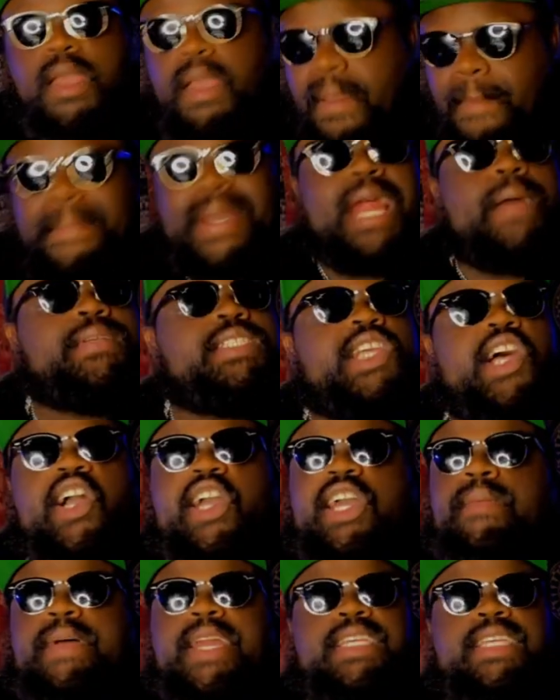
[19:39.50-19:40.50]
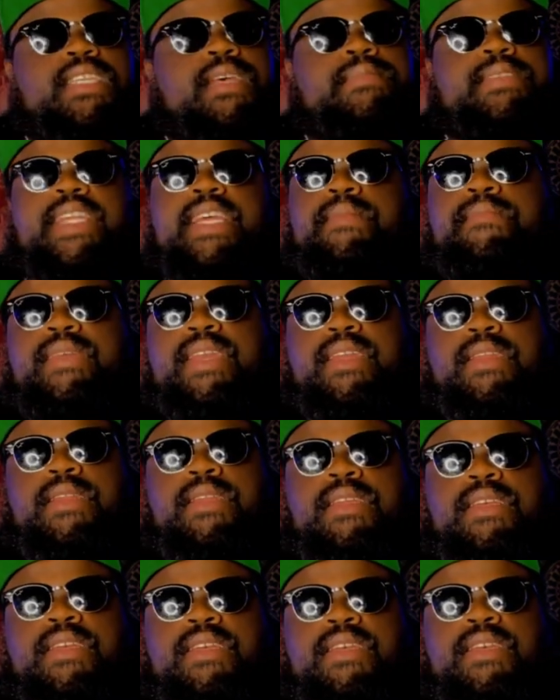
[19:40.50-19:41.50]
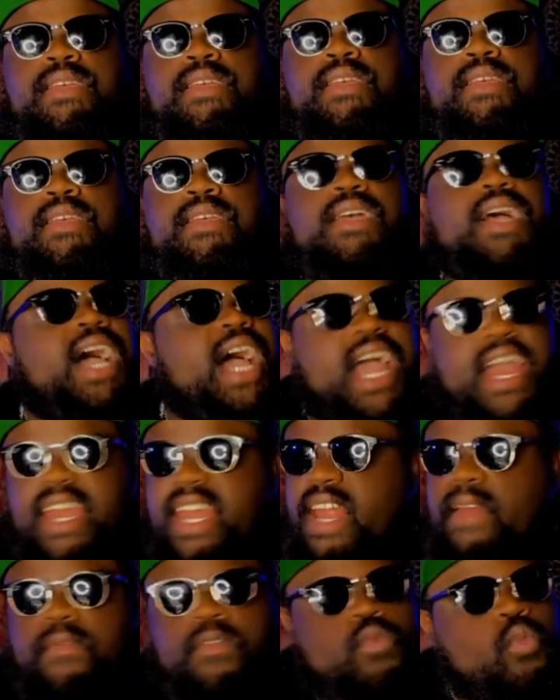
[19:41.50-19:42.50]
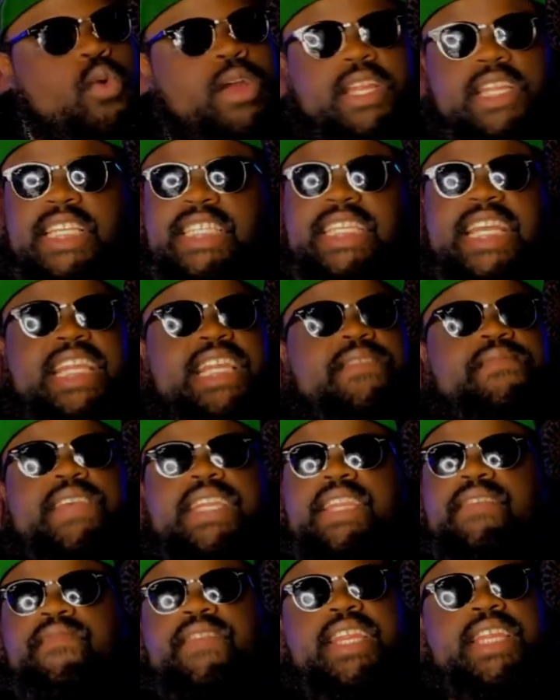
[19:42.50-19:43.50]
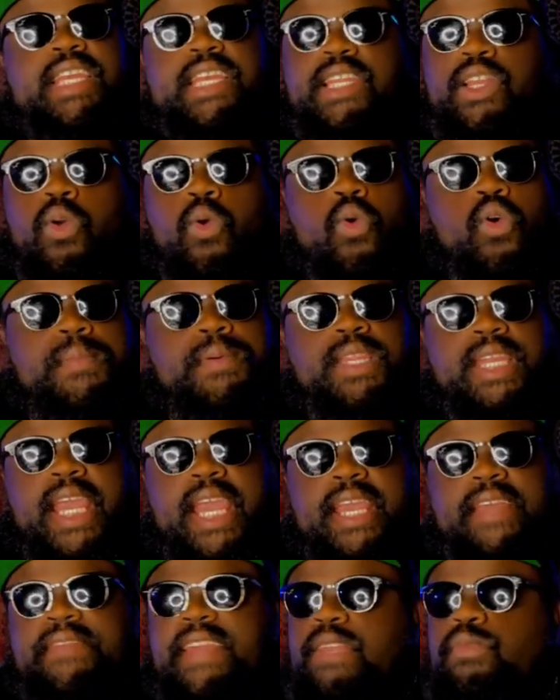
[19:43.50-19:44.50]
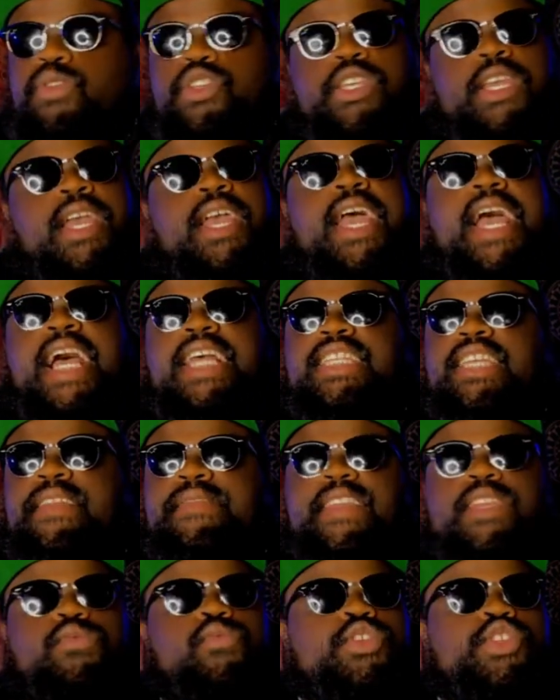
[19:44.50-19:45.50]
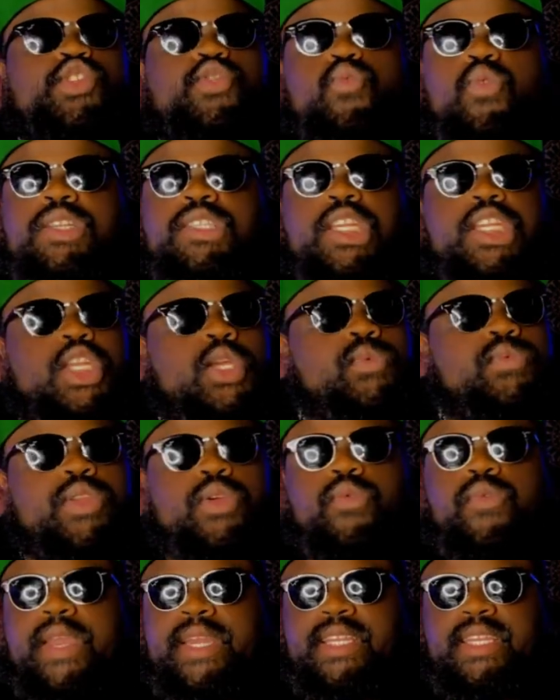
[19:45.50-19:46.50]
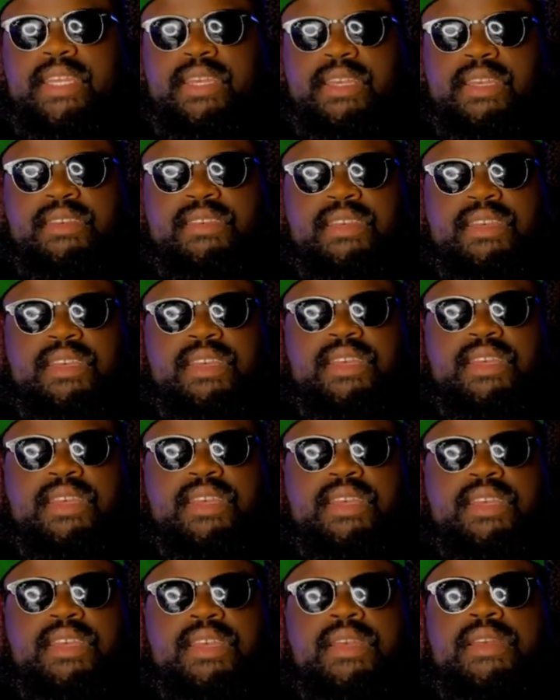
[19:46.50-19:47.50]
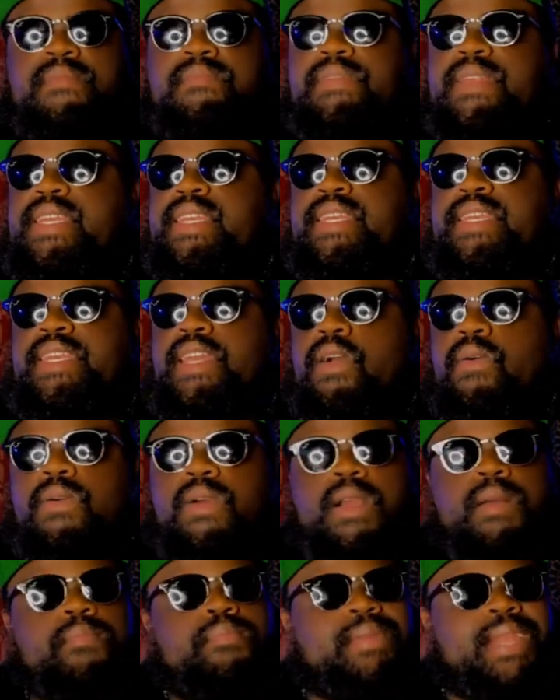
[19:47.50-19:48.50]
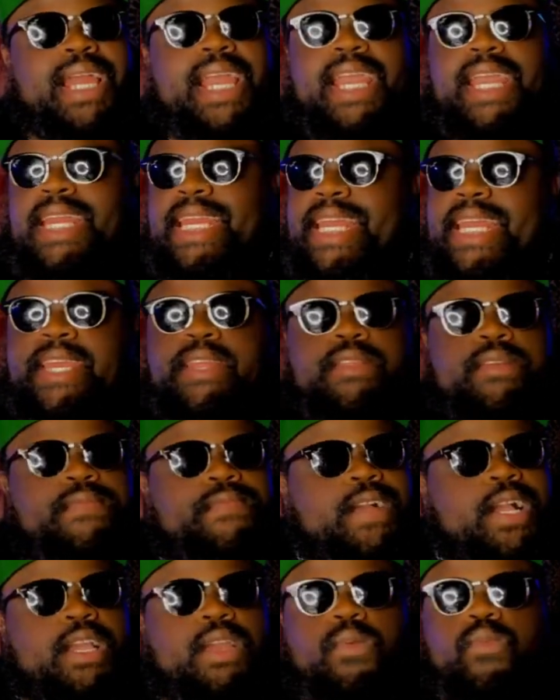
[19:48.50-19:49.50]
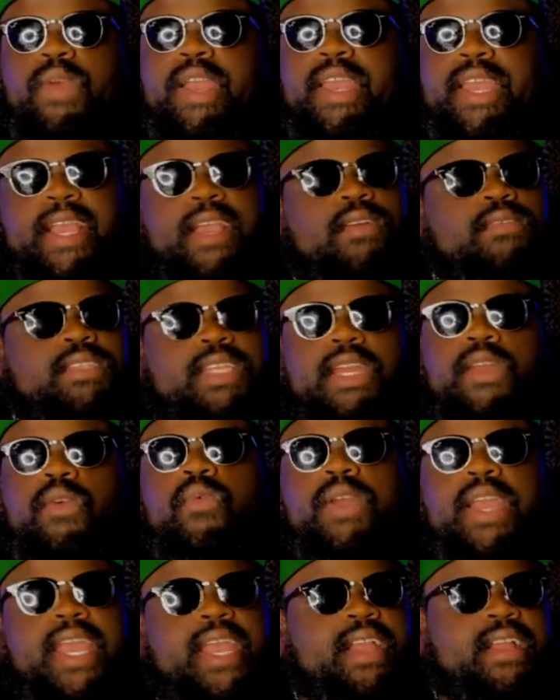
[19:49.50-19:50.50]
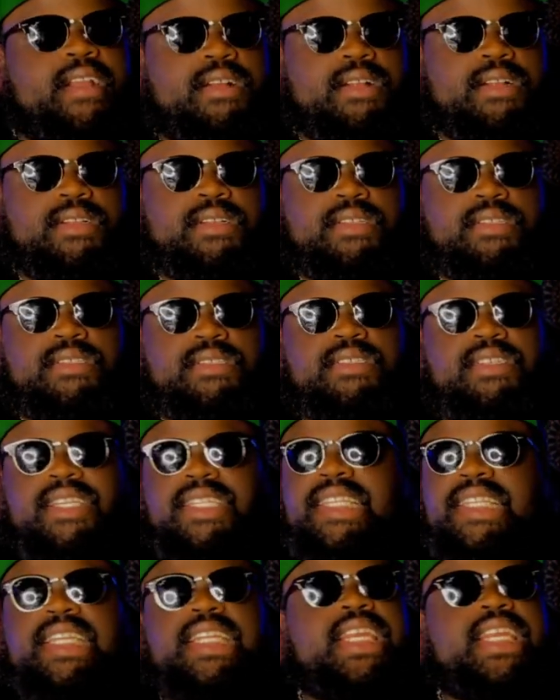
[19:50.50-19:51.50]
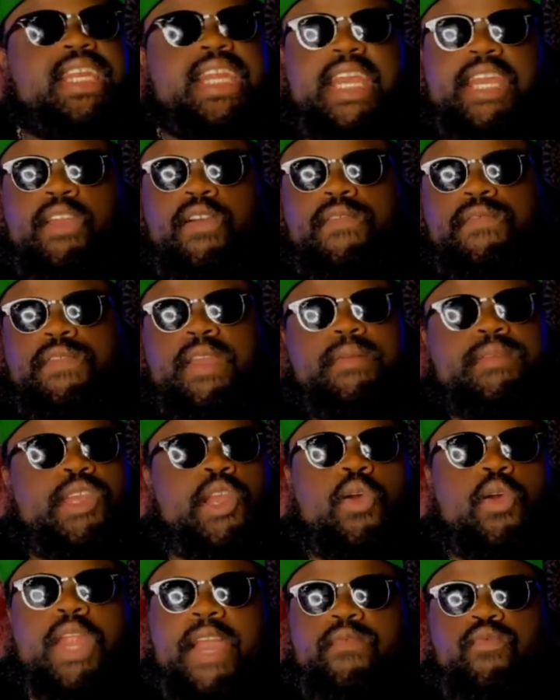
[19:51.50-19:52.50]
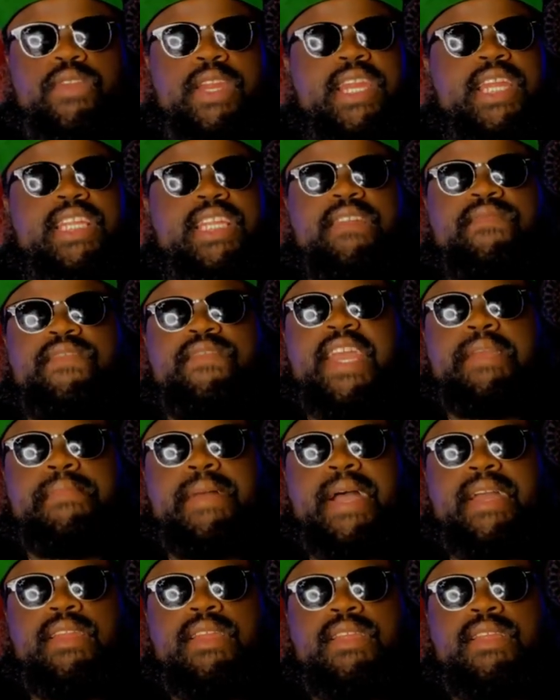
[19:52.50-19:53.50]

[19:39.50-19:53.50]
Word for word: But I was talking about a subset of men. I never wanted to say that 50-50 is a horrible thing. If that's what you, I said, that's what you want to do, do it. But don't complain either fucking way it goes. I don't care. At the end of the day, your, fam- your life really doesn't affect mine.